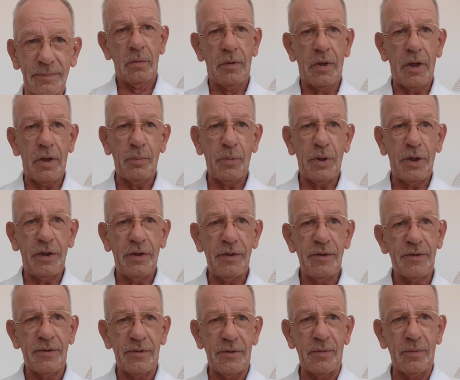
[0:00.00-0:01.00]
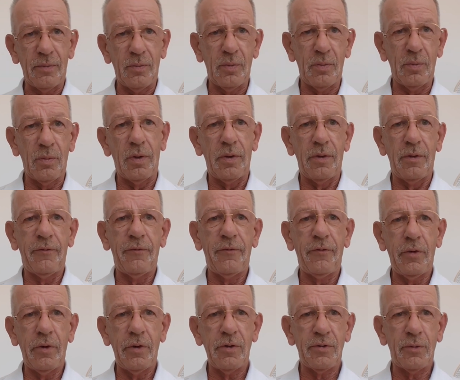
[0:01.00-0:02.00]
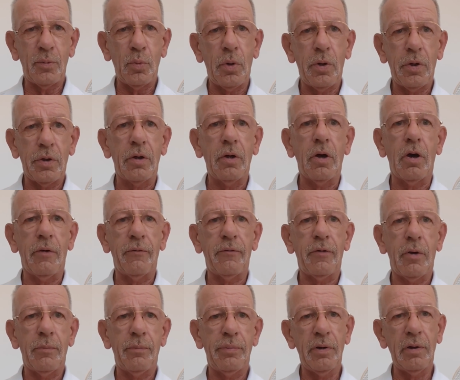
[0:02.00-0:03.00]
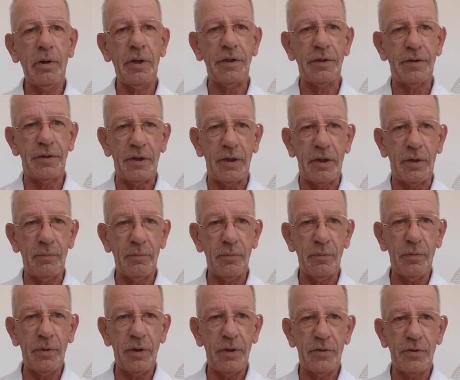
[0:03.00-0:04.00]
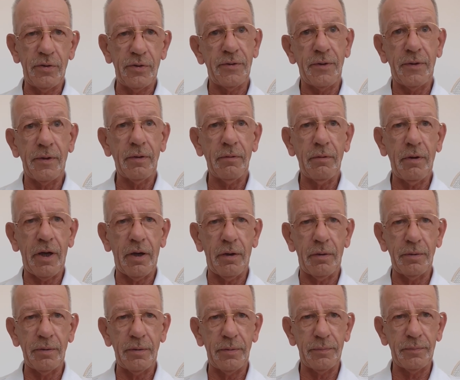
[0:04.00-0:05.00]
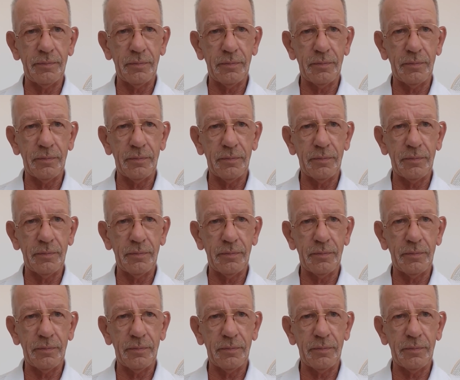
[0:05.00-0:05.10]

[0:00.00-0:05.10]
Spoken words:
That means when the first worker of our pulling team reaches the ground,